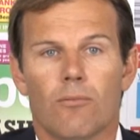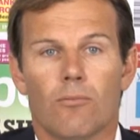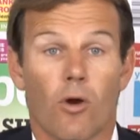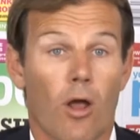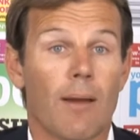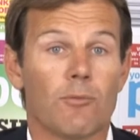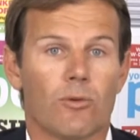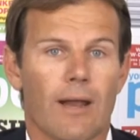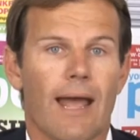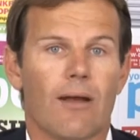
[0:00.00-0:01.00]
what I'm
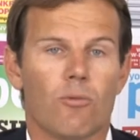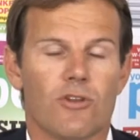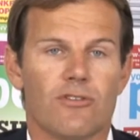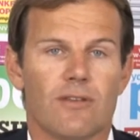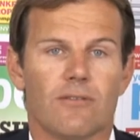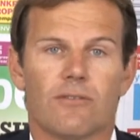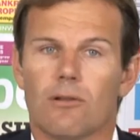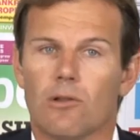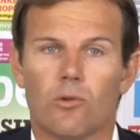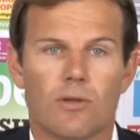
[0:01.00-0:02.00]
good at, which is
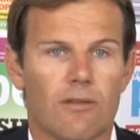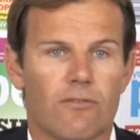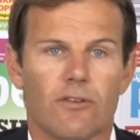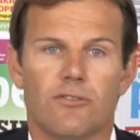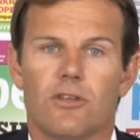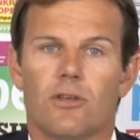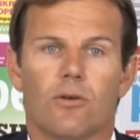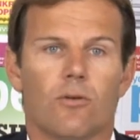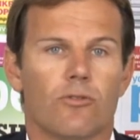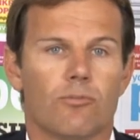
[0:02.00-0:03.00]
looking for
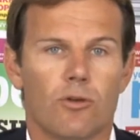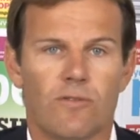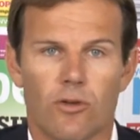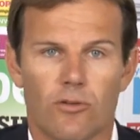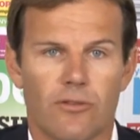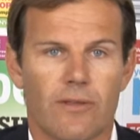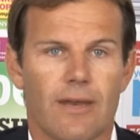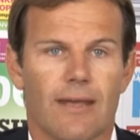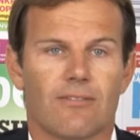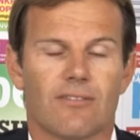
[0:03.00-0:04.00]
deals, moving on to the
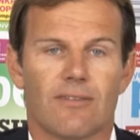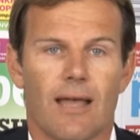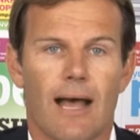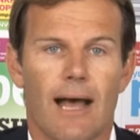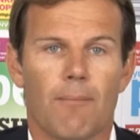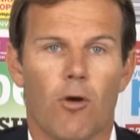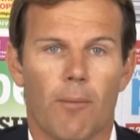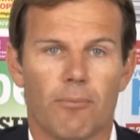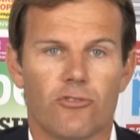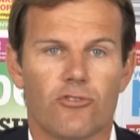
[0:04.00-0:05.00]
next
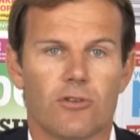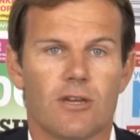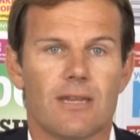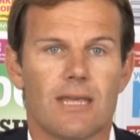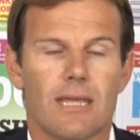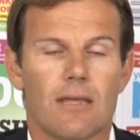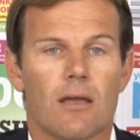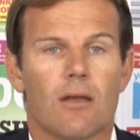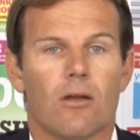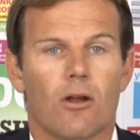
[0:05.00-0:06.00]
opportunity,
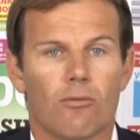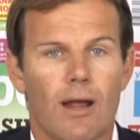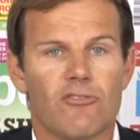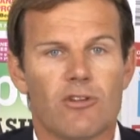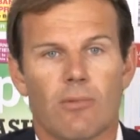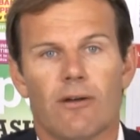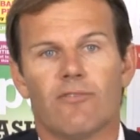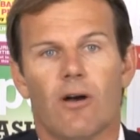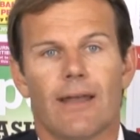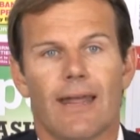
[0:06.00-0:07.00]
arranging my
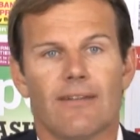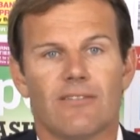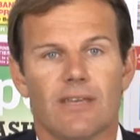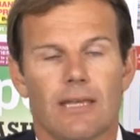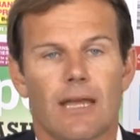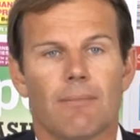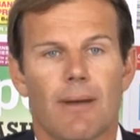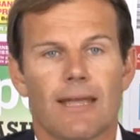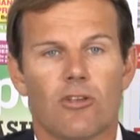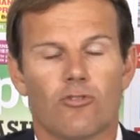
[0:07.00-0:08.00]
financing, and
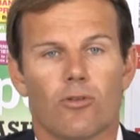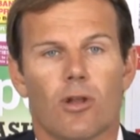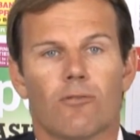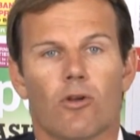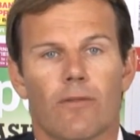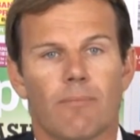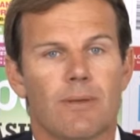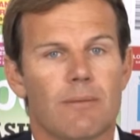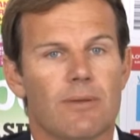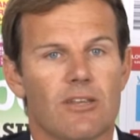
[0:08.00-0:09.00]
making sure that I've got the
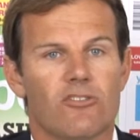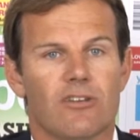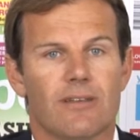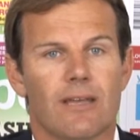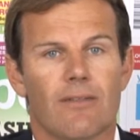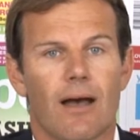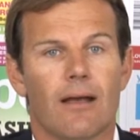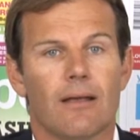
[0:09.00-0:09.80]
big picture together.